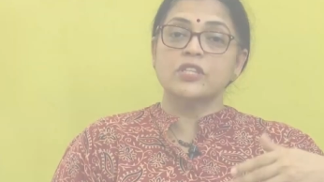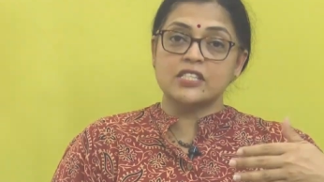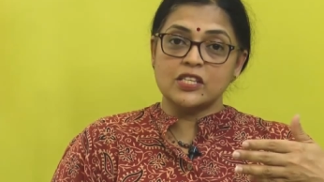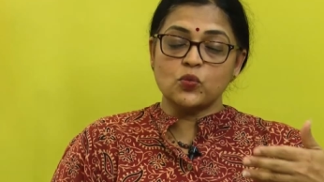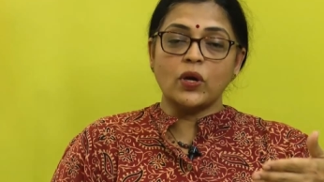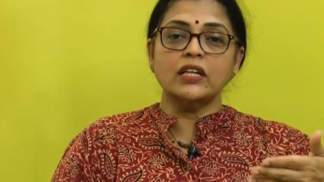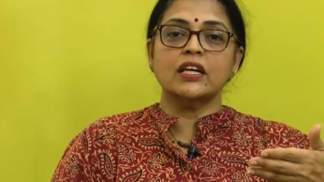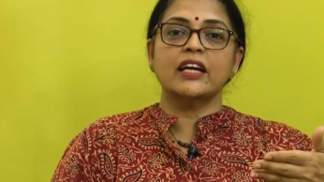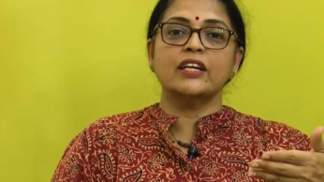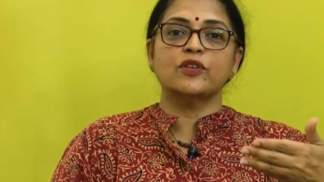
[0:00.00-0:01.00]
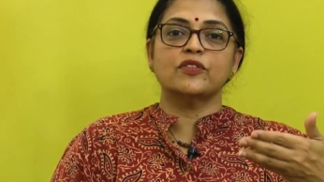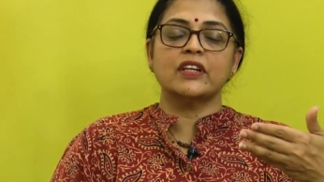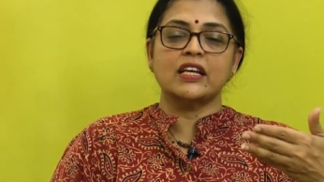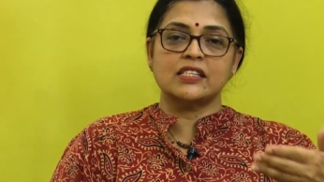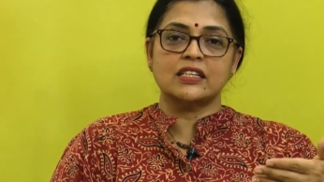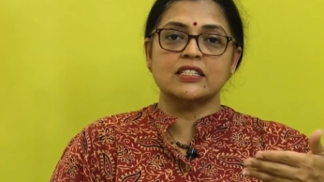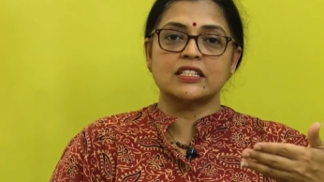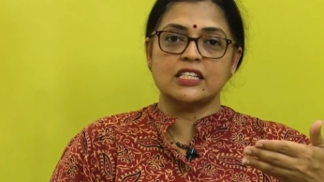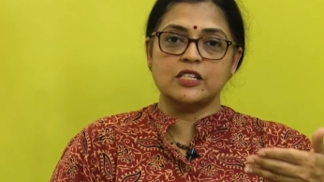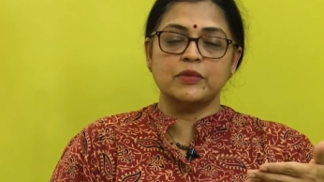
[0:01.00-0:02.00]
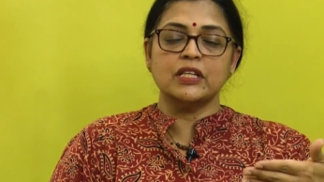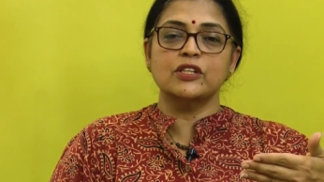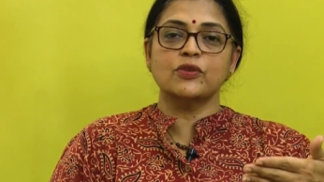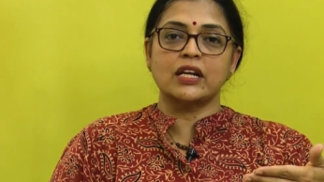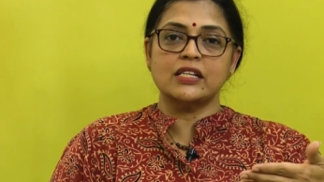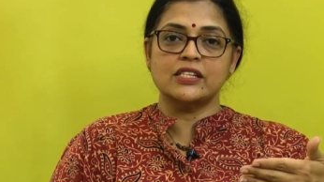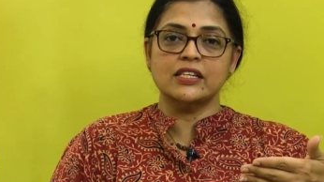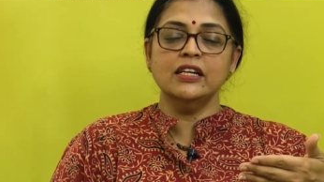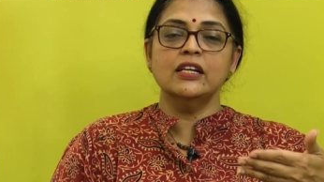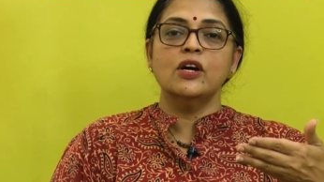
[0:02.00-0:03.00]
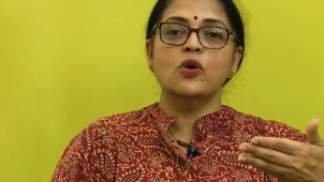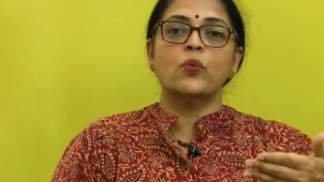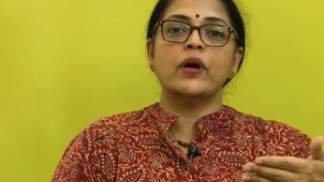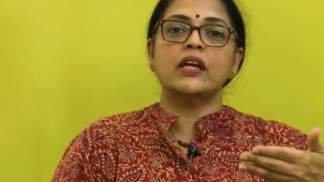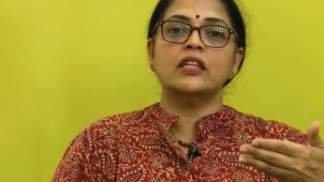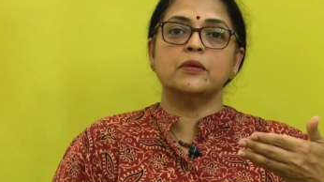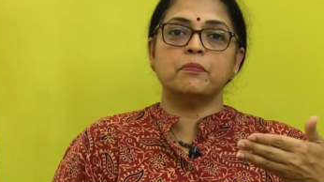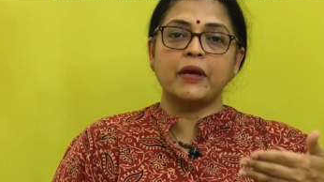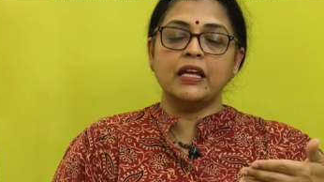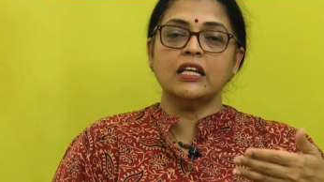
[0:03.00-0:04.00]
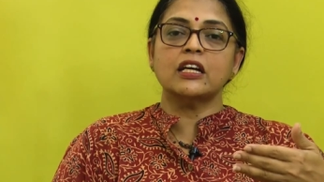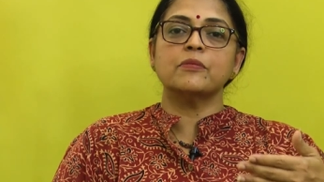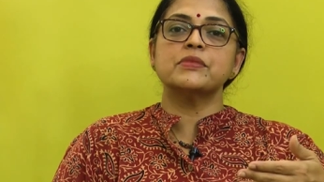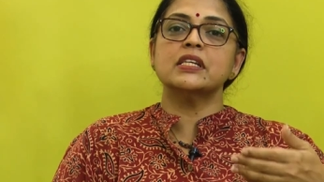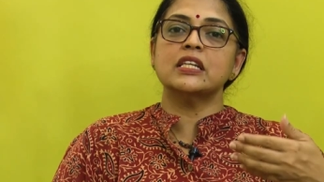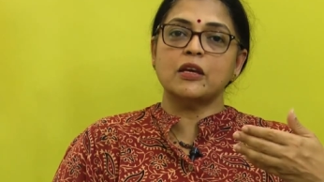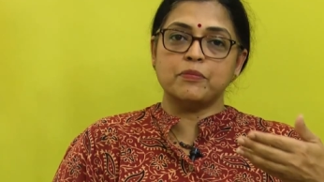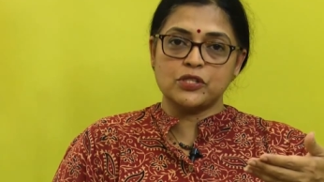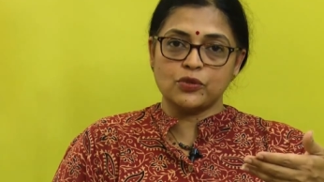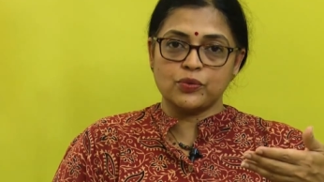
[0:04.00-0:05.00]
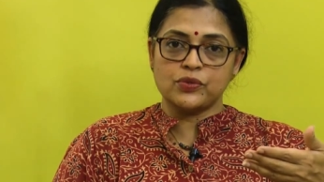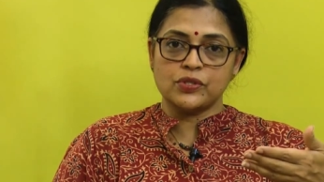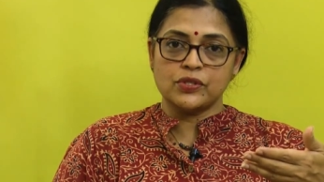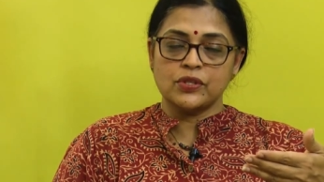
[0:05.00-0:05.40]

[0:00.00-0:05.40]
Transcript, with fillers: this is one kind of classical trigeminal neuralgia where the pain comes in episodes.